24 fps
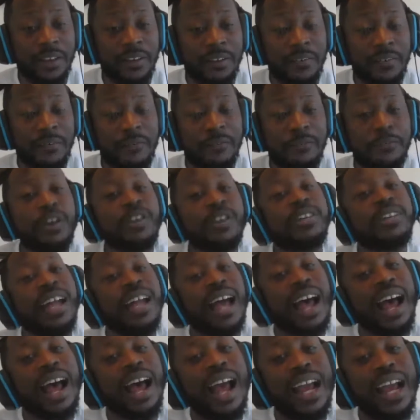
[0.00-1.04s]
for
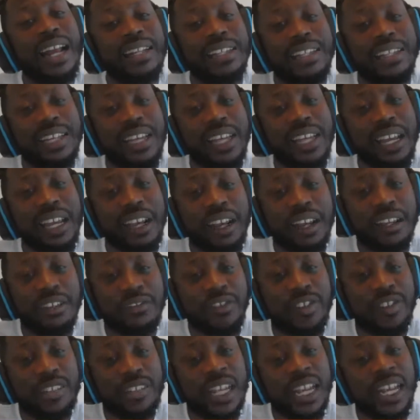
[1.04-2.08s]
9 years,
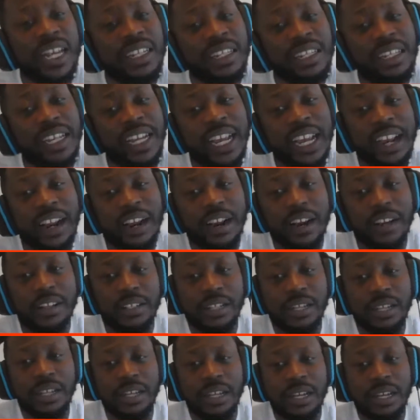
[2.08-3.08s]
for 10 years.